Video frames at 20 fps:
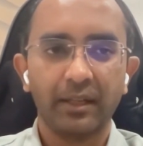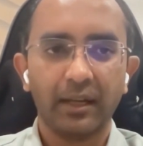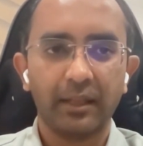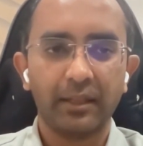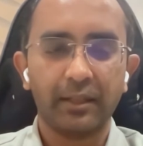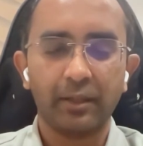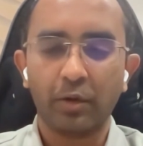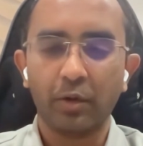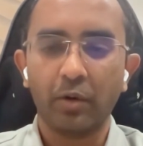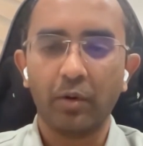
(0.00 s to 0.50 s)

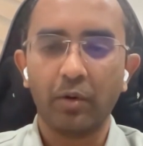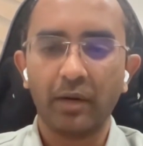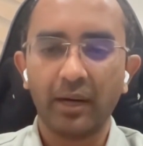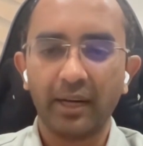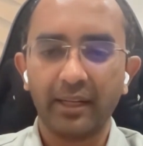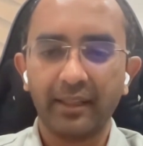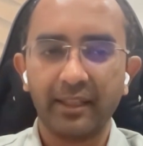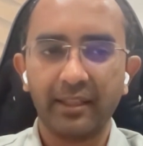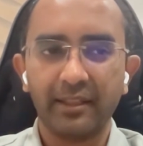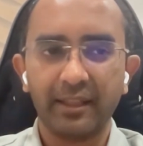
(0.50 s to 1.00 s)
At the core,
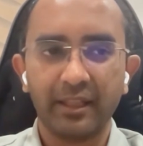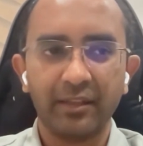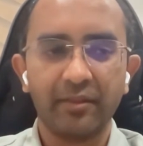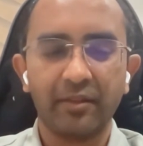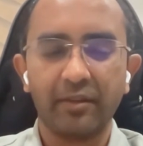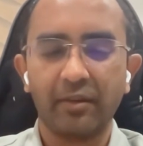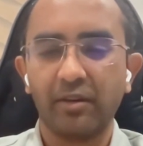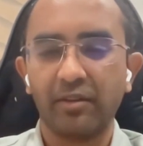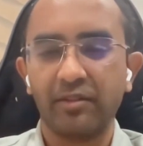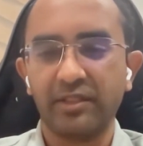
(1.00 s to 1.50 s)
I think
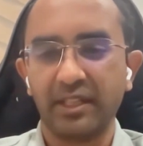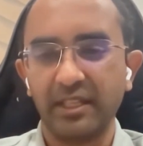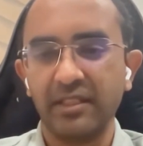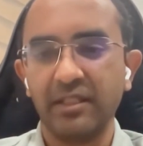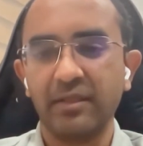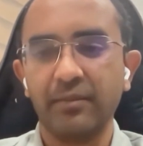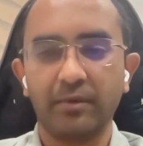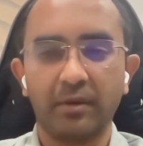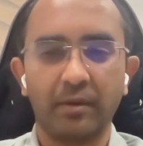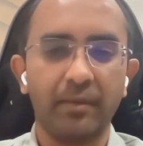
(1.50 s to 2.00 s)
things are not
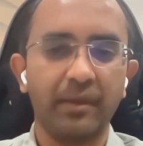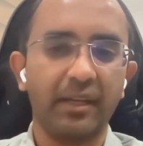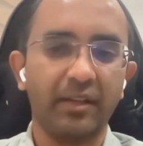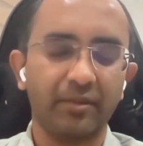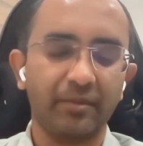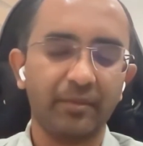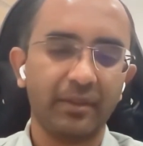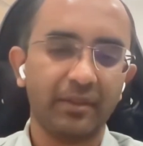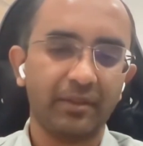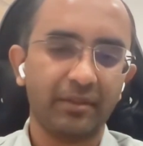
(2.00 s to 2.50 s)
changing probably
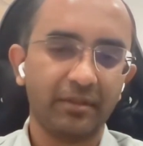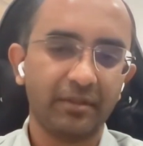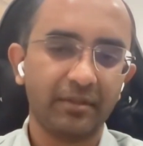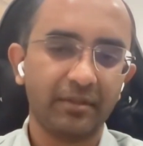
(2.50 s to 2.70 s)
as much.